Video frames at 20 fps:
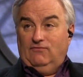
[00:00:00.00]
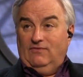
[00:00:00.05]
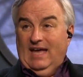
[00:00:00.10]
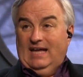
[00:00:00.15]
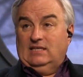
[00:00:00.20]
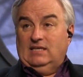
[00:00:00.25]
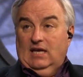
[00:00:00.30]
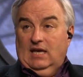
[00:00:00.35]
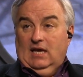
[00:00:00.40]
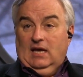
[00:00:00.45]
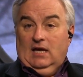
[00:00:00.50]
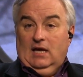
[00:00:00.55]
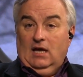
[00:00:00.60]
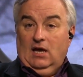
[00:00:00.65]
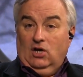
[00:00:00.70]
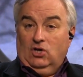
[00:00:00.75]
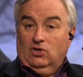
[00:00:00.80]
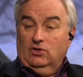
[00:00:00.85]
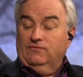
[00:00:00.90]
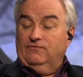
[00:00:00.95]
In fact, uh,
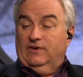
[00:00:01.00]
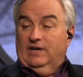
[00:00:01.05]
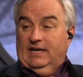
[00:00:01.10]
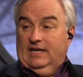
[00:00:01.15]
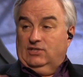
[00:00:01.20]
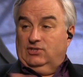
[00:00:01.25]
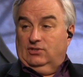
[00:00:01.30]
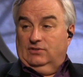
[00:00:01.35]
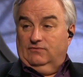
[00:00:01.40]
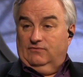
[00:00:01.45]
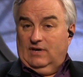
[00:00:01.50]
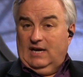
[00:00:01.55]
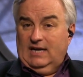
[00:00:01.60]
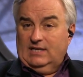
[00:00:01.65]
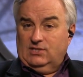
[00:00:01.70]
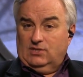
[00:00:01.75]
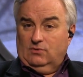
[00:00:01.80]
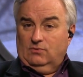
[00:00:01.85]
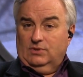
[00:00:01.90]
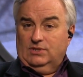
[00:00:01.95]
a good financial
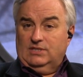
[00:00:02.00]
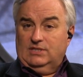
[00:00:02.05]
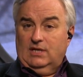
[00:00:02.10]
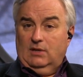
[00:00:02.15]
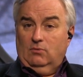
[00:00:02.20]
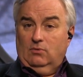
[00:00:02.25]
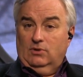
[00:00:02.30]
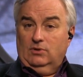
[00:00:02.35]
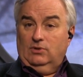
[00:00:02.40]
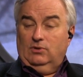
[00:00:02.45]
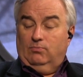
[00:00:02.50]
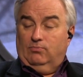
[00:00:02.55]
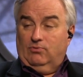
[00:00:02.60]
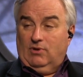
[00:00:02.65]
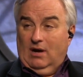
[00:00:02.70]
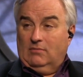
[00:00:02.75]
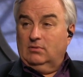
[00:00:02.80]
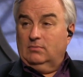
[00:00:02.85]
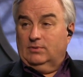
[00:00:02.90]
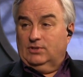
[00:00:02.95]
advisor would say, well, you
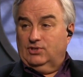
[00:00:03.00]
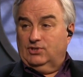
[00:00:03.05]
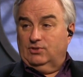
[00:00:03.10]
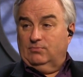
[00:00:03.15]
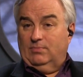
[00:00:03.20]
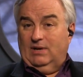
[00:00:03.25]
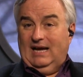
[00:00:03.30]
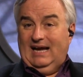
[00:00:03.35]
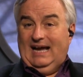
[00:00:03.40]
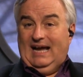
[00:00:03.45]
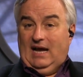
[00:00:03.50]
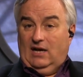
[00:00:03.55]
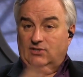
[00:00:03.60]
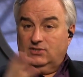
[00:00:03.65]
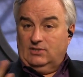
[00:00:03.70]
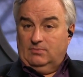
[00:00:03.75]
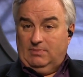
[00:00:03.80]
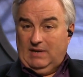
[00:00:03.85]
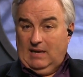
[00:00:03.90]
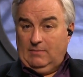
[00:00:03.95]
probably should buy a
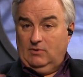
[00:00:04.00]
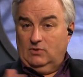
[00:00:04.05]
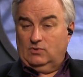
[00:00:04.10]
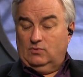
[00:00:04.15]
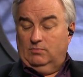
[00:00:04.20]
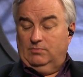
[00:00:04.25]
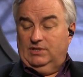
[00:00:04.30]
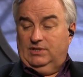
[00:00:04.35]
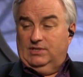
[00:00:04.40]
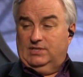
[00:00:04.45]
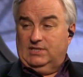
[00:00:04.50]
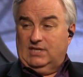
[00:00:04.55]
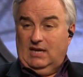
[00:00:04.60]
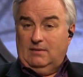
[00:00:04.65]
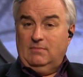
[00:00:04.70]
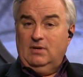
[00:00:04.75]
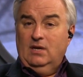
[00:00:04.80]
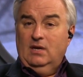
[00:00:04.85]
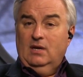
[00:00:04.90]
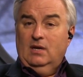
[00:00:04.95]
house. The payments would be the
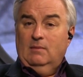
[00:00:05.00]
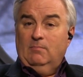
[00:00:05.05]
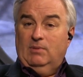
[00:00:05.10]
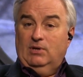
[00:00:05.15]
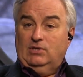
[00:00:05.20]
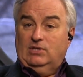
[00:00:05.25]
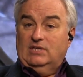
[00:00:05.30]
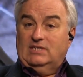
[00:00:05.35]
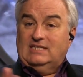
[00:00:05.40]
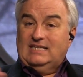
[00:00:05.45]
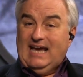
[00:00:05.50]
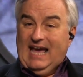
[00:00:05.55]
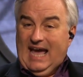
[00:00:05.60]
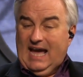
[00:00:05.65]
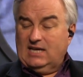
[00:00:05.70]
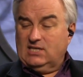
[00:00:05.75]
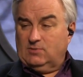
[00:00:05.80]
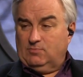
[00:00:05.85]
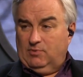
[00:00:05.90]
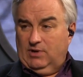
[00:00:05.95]
same, but the
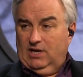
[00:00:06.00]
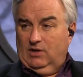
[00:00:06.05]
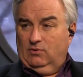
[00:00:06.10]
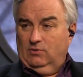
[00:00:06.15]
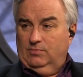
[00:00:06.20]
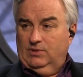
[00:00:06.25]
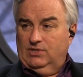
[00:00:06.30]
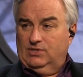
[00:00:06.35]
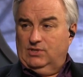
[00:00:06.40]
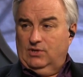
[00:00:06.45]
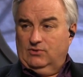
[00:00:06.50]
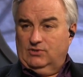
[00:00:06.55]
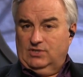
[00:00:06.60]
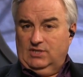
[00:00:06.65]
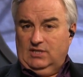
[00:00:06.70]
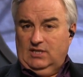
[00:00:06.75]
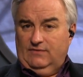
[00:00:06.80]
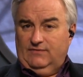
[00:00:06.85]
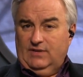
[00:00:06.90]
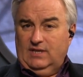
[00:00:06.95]
tax break would be so
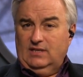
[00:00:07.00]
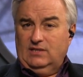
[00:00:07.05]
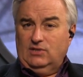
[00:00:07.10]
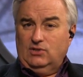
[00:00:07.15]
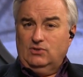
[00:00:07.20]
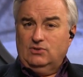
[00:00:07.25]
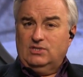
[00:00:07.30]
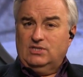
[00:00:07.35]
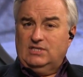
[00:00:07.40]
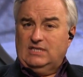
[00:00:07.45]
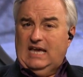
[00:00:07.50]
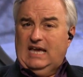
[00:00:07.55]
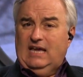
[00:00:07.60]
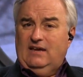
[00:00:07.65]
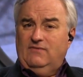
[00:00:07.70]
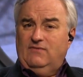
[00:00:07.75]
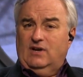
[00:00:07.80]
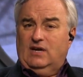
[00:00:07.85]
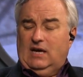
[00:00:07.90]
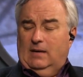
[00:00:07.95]
significant that you'd
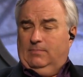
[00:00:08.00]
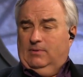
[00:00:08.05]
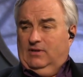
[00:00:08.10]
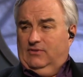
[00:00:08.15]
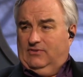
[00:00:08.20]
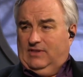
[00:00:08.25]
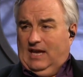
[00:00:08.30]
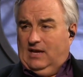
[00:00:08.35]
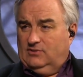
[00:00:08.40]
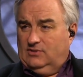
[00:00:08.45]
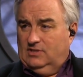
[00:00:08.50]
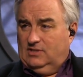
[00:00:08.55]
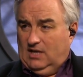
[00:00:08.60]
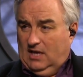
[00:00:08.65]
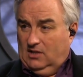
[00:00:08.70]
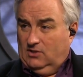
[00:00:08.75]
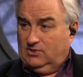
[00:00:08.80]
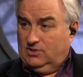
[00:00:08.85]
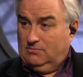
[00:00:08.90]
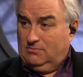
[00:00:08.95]
save a couple of thousand
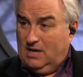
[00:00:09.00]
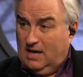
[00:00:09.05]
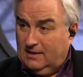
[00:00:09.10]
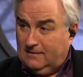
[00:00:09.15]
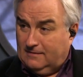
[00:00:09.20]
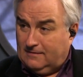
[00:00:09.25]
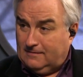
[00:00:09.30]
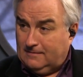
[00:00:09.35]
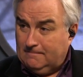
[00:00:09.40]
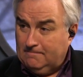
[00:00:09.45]
dollars a month.